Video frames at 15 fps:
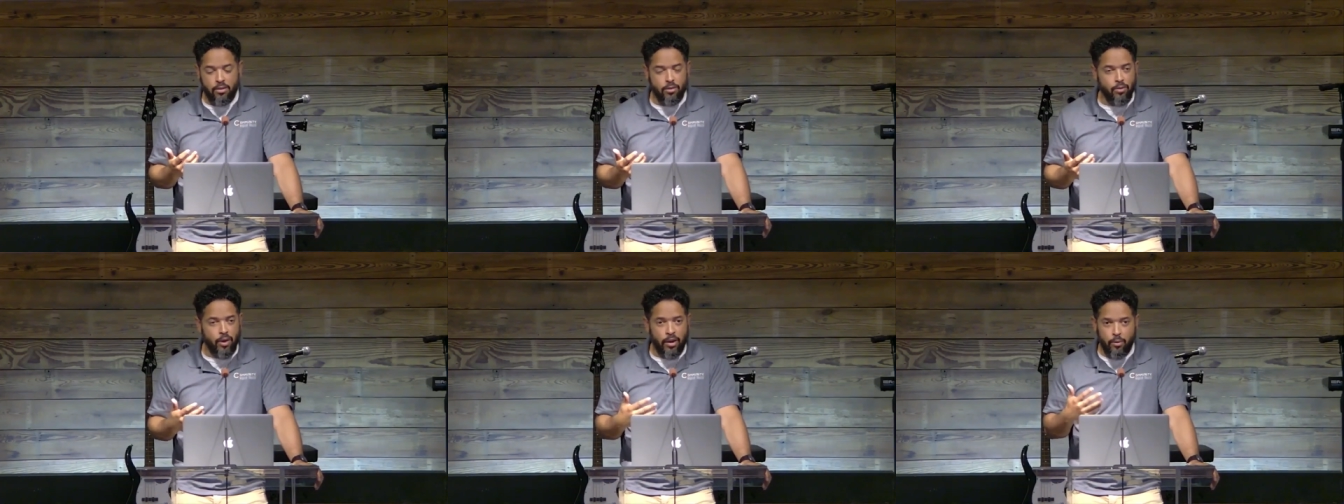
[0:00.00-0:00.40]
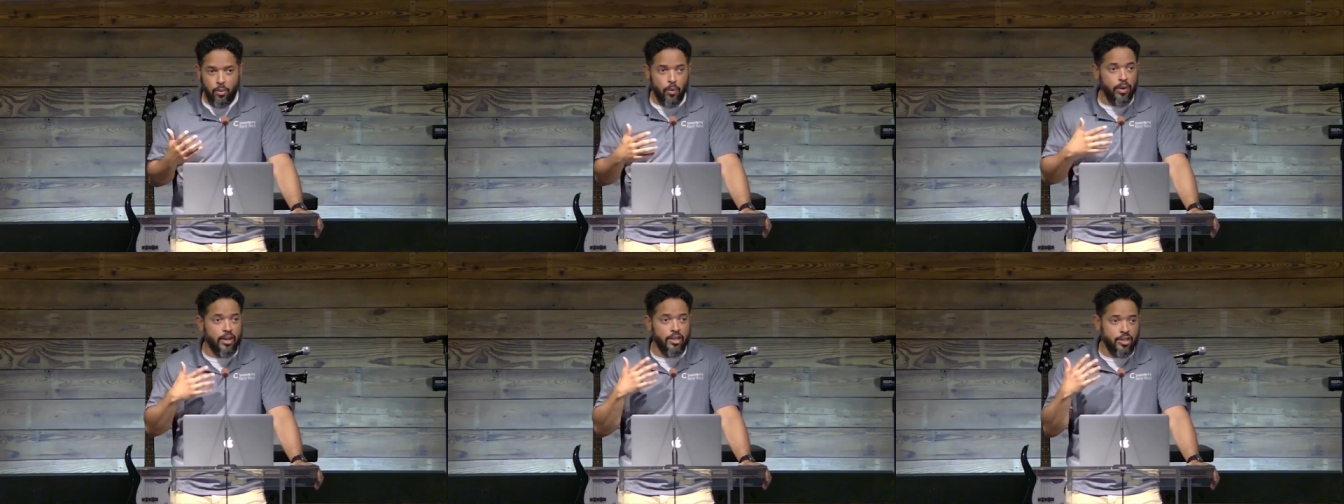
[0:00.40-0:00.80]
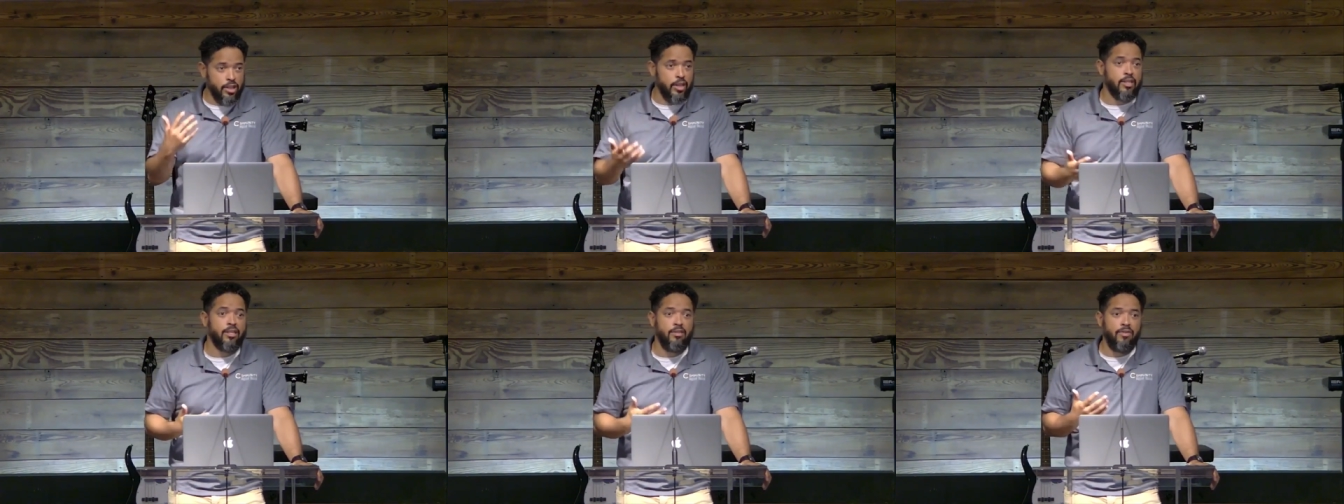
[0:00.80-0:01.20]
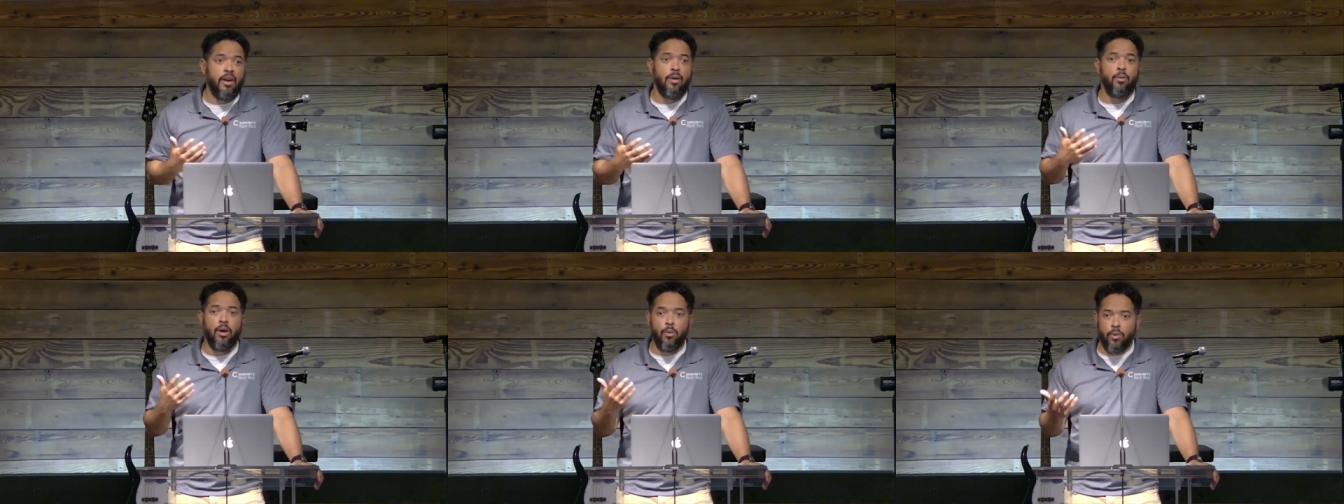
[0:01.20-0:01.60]
right? We want to justify
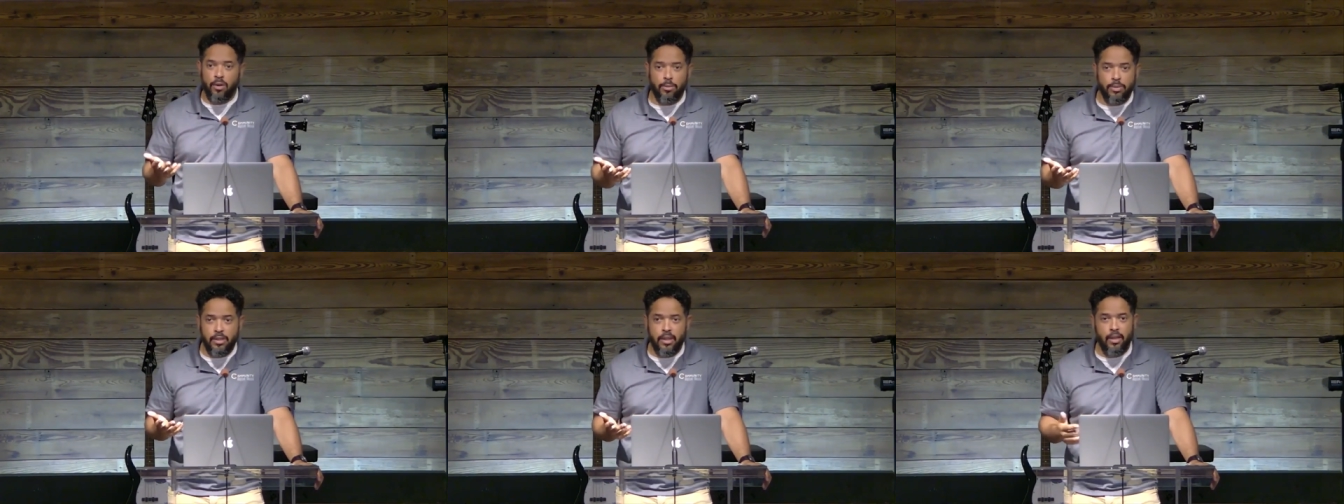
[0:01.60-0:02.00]
why we're upset.